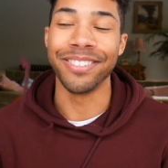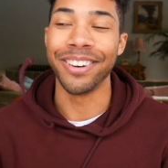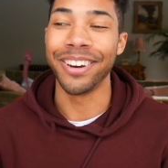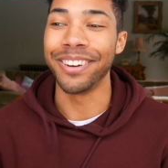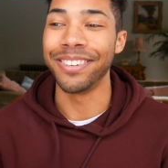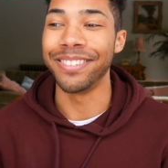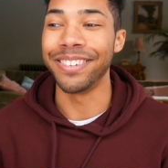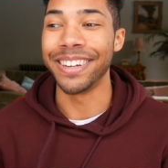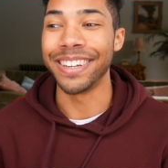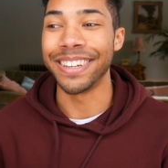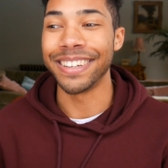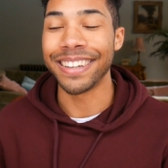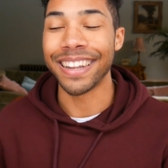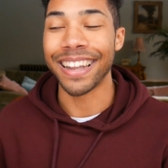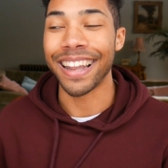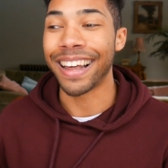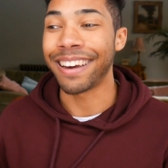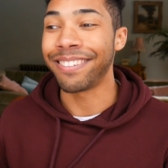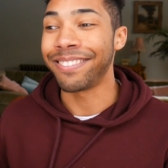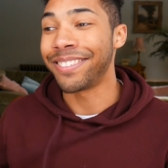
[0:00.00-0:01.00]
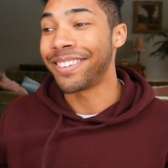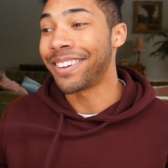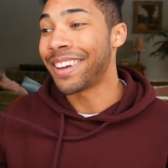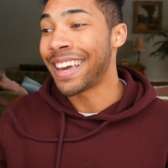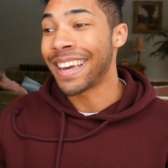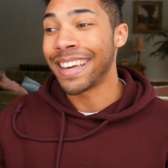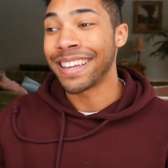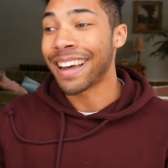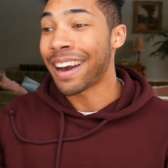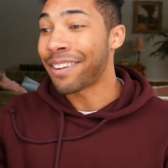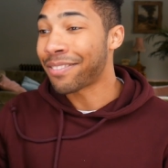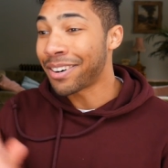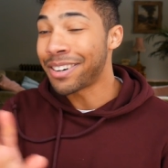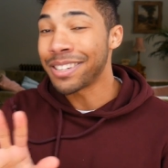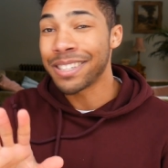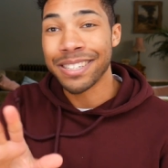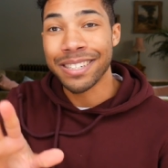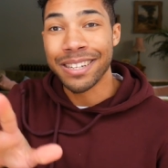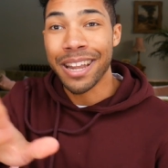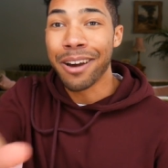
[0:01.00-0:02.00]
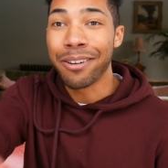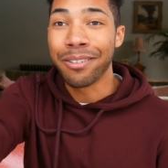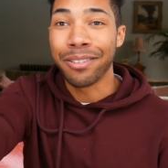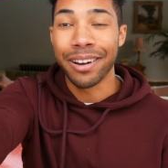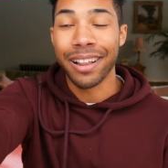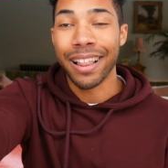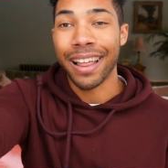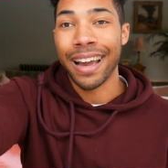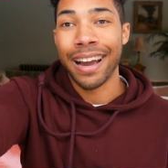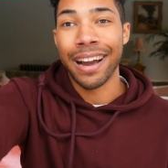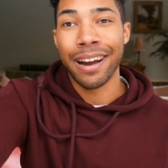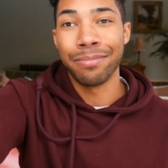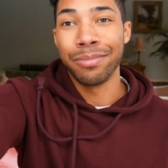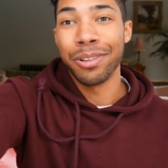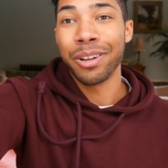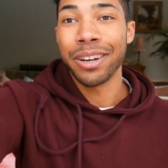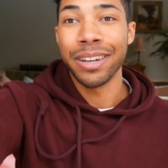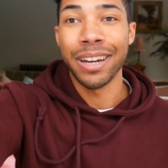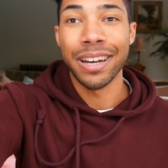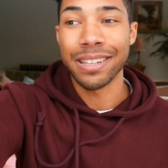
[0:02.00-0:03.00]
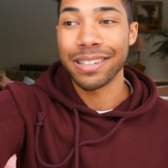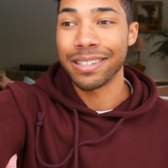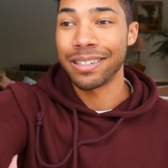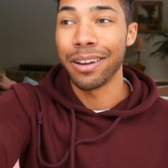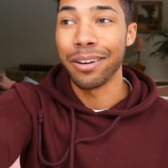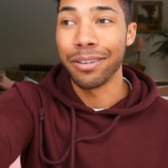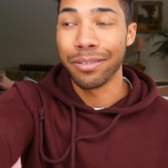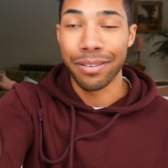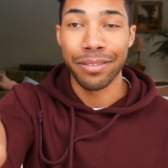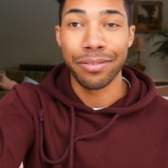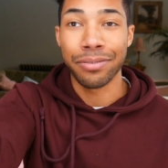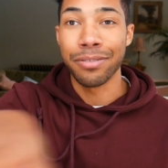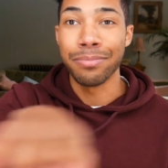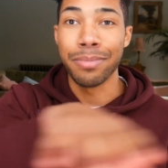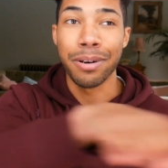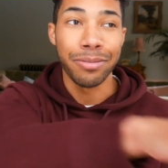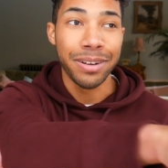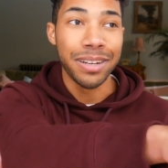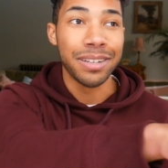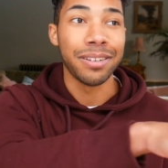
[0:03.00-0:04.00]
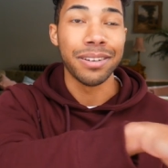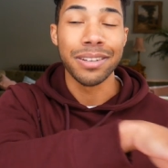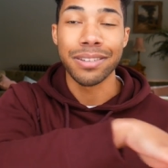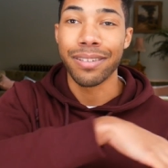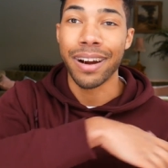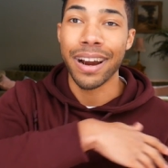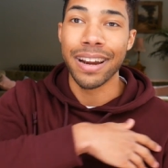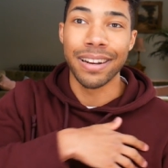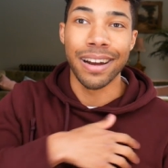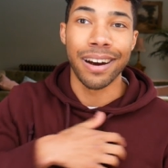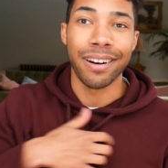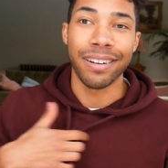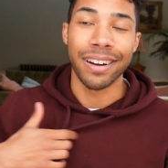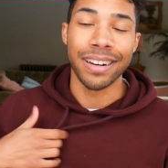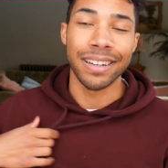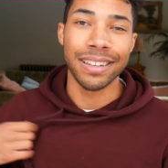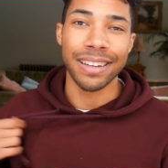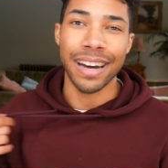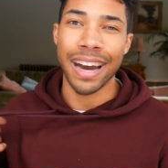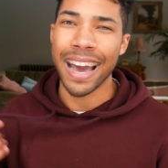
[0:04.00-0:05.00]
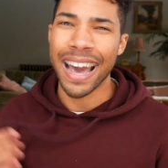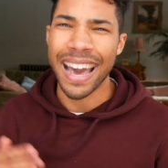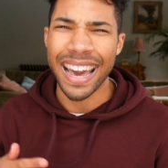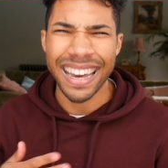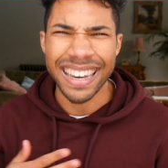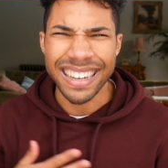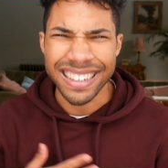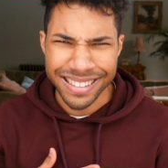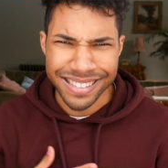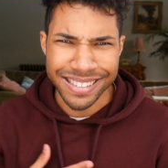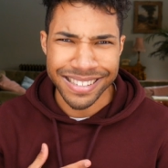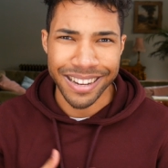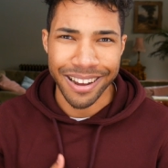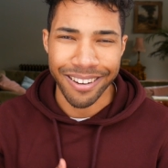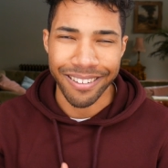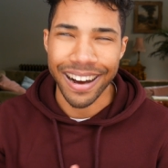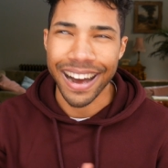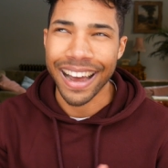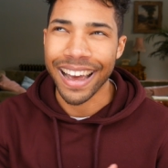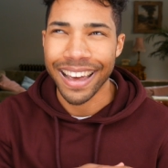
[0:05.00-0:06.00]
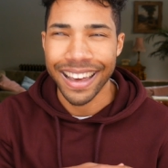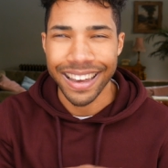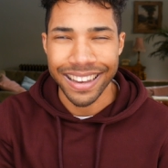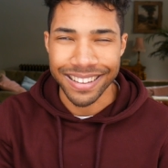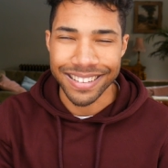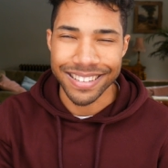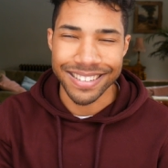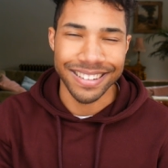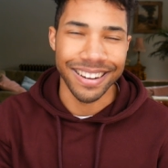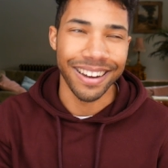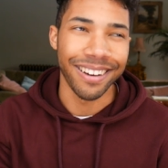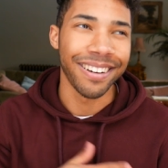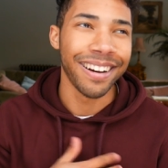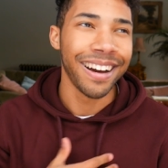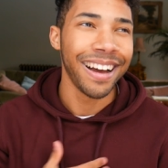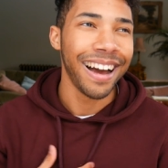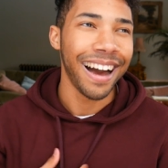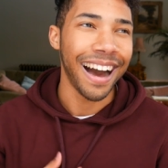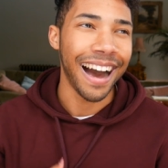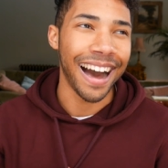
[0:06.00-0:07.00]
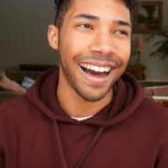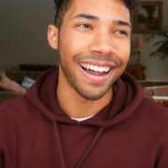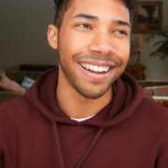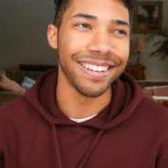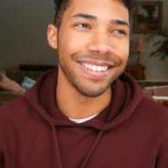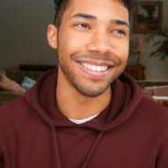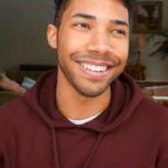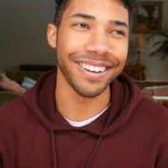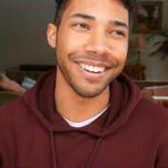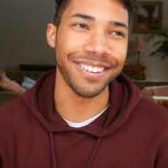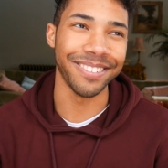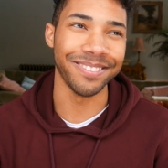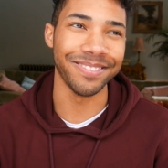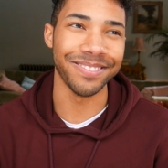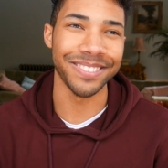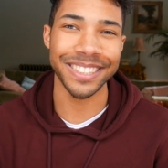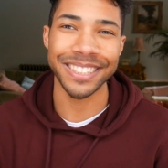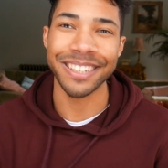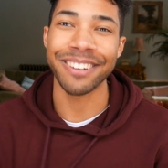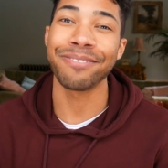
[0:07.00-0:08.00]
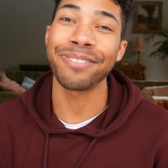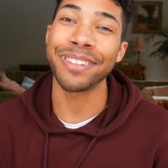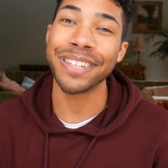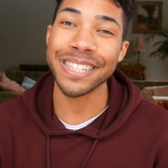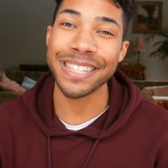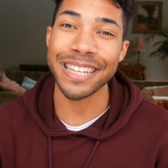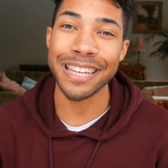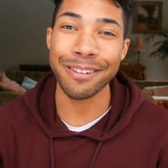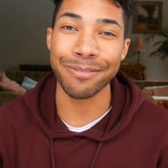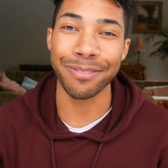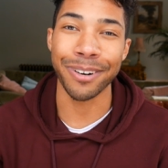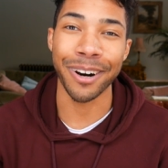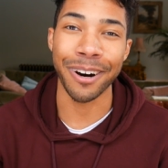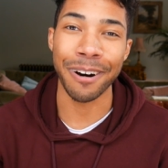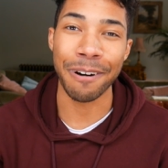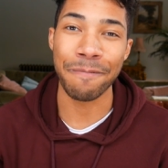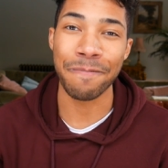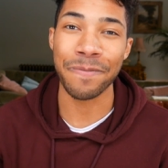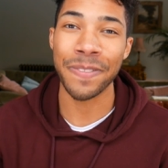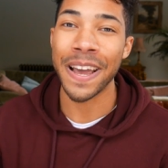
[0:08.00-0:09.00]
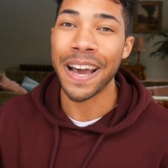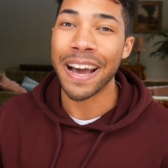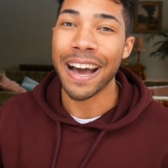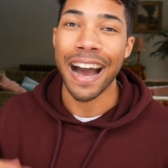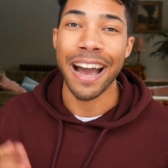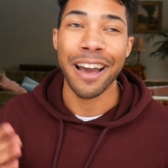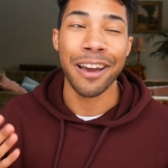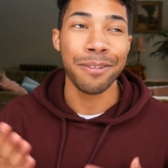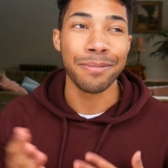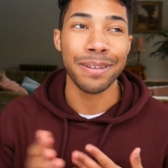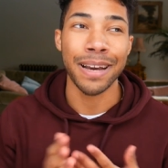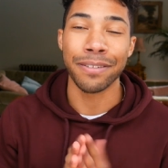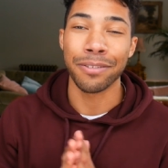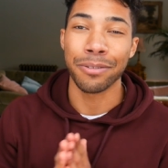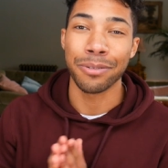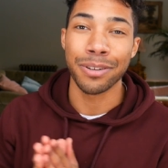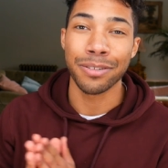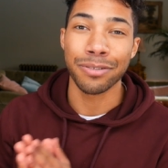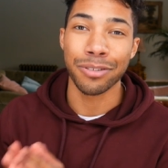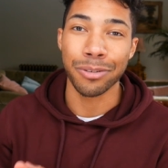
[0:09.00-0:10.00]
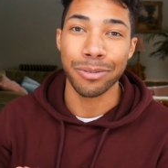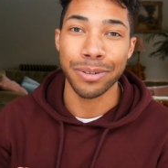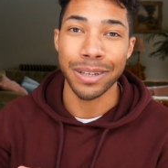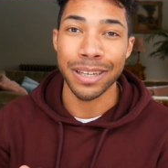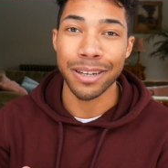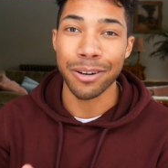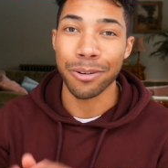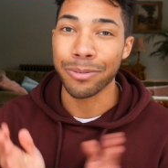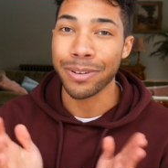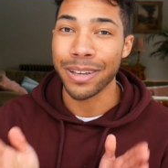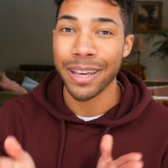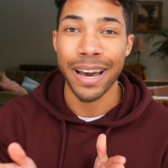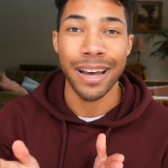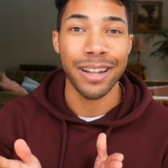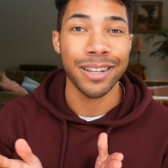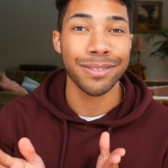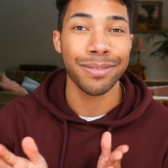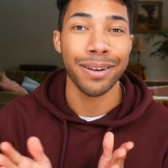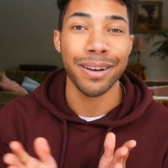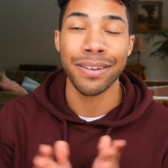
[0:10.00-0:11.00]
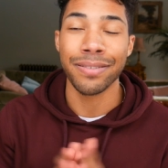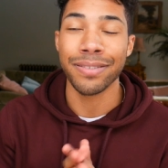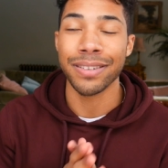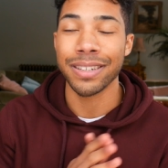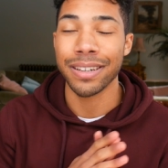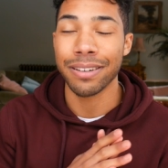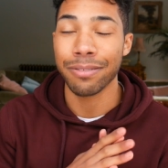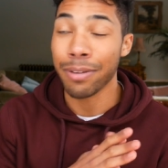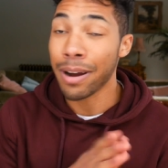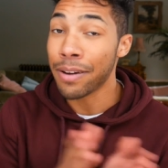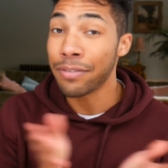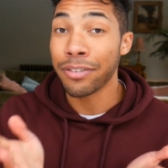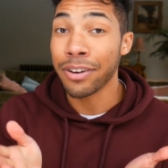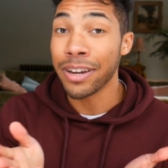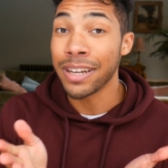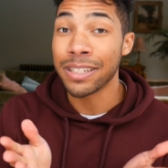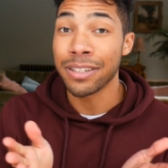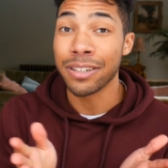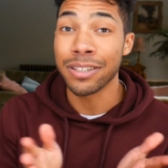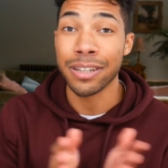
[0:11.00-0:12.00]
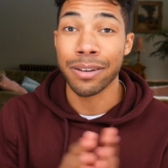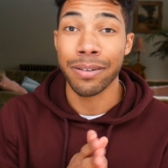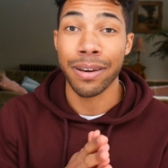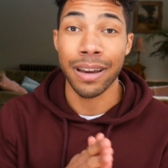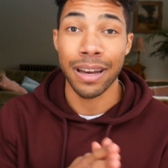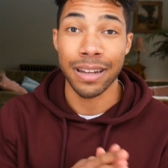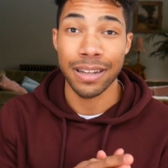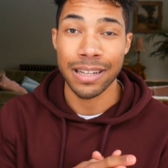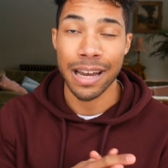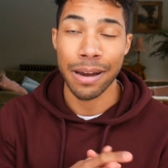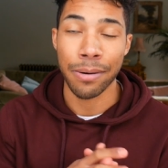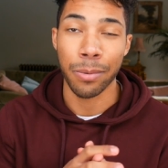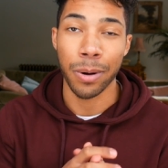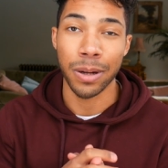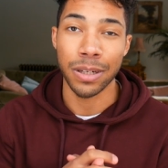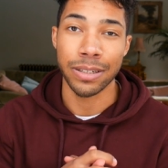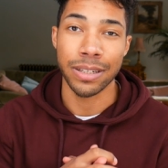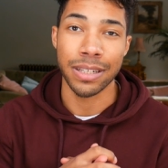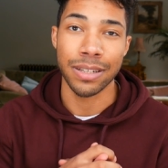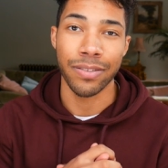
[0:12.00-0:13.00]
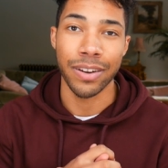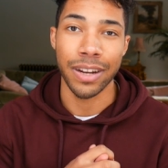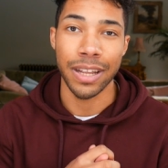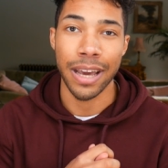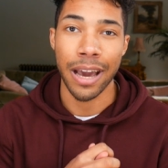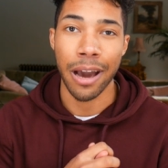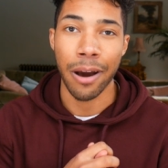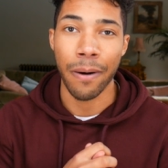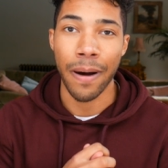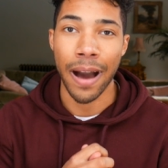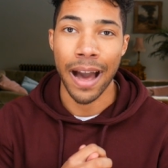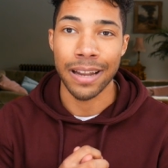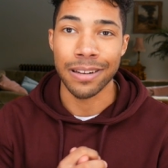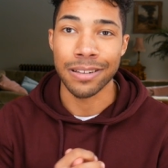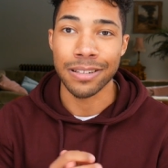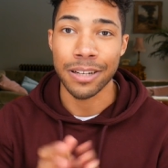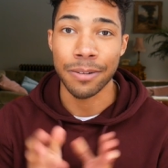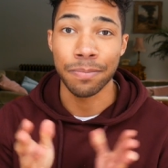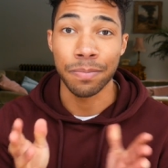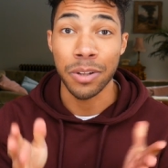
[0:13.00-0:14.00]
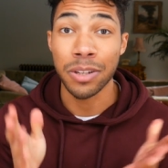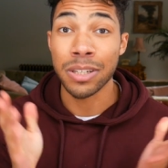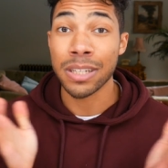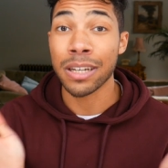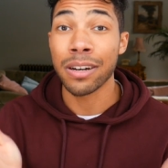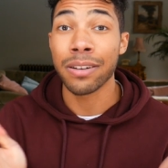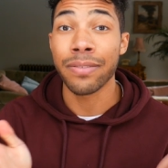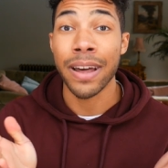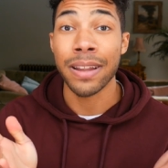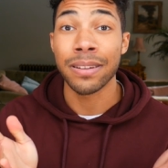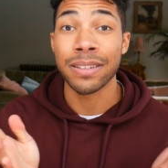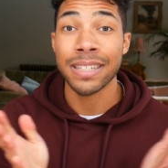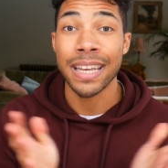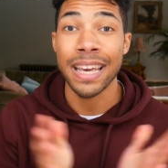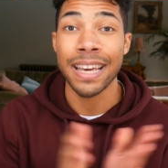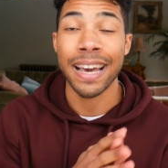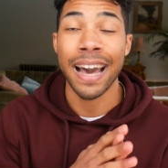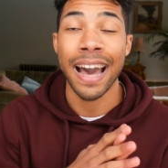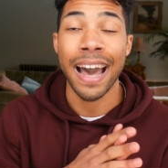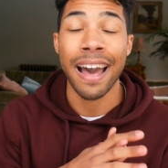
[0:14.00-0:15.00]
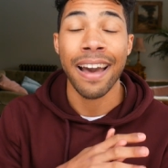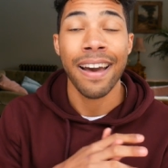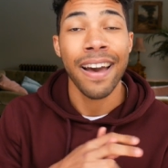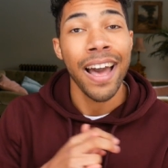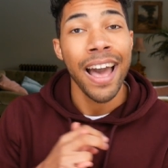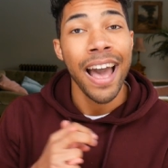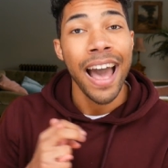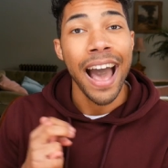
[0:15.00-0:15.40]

moment. Like it, I've got snow. I, I'm looking at snow through my windows right now. It, I hate snow. I hate snow. And um, so please keep warm. I hope you have a wonderful week, weekend, whatever, whatever it is you're doing at the time watching this video. And um, until then, take care